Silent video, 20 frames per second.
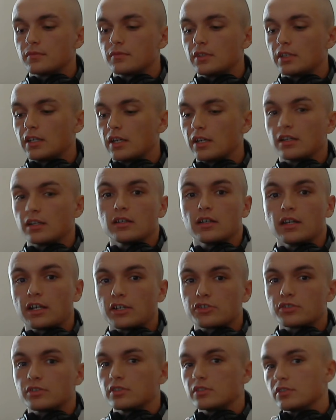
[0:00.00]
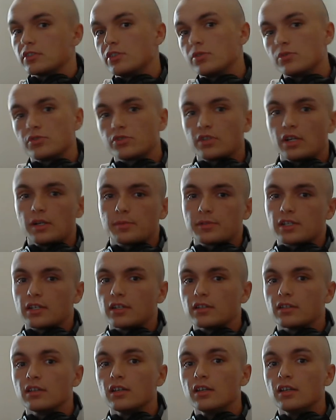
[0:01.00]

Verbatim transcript: you got an extra two stripes on.